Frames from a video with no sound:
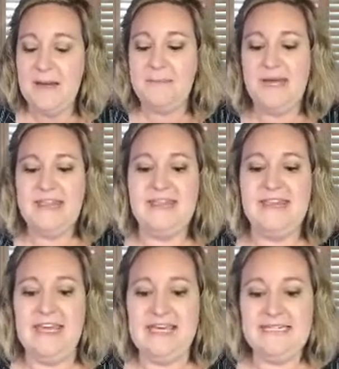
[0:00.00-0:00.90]
but
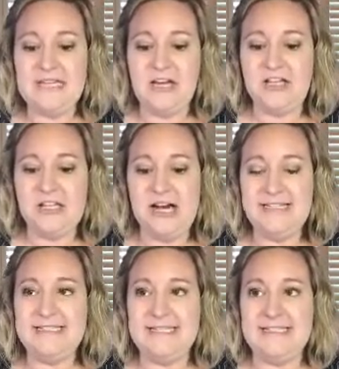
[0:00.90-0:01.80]
these
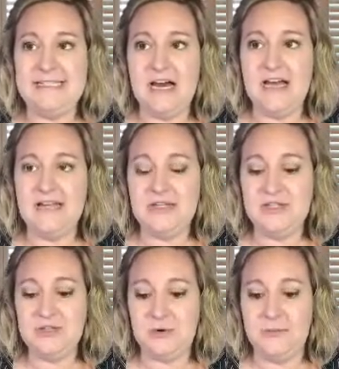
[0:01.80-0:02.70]
glossy dot
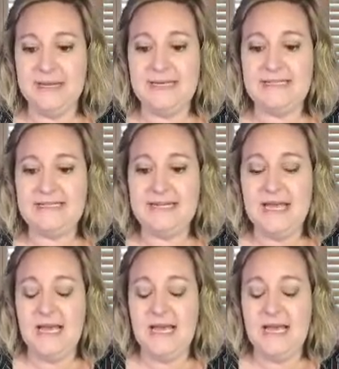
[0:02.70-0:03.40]
assortments